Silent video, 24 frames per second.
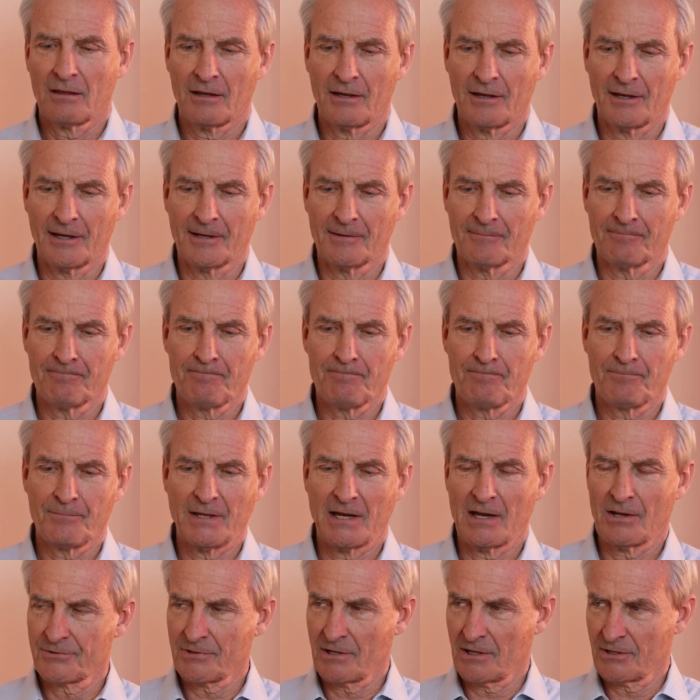And
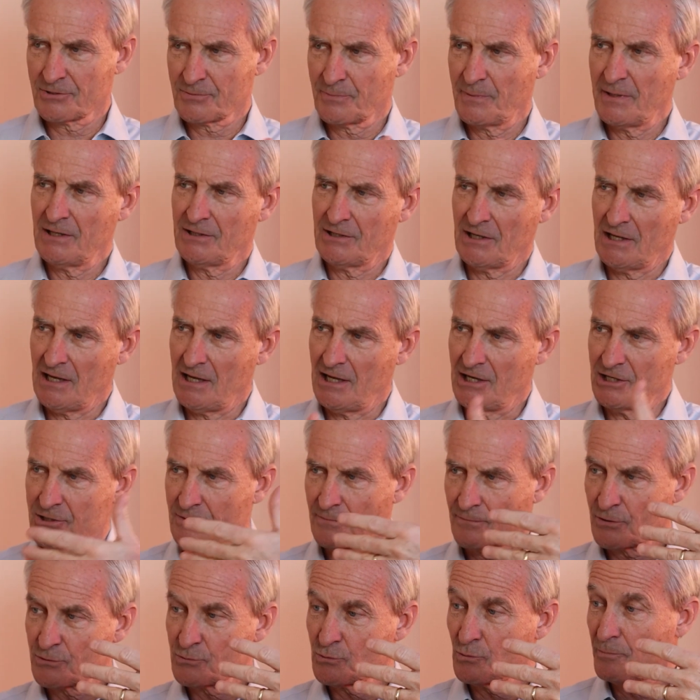I'll speak to each.
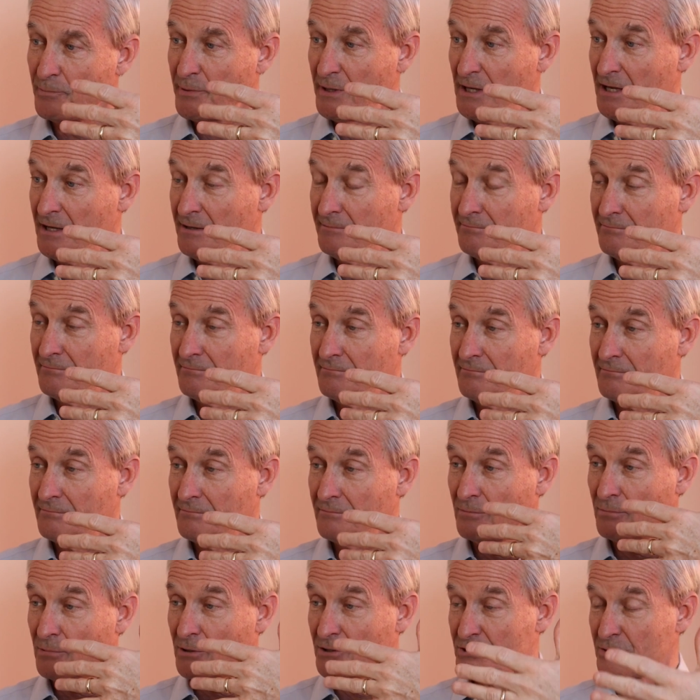The first would be,
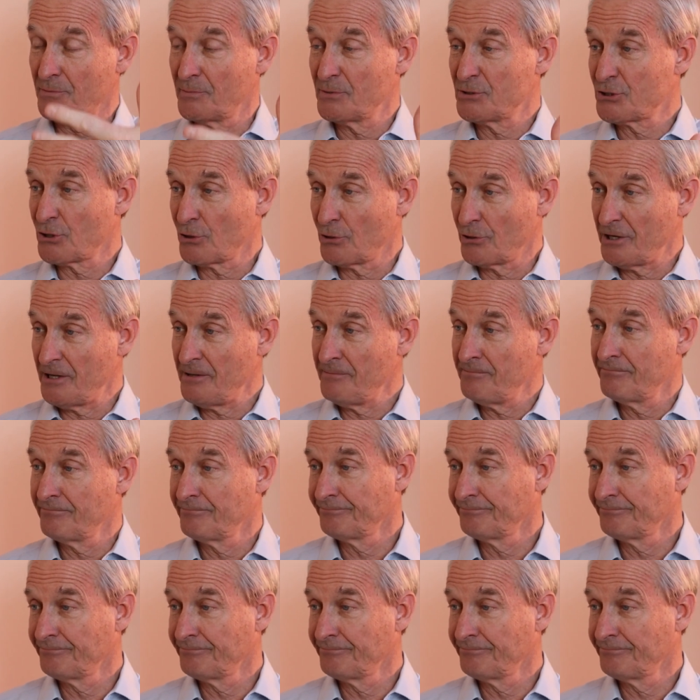what's the maturity?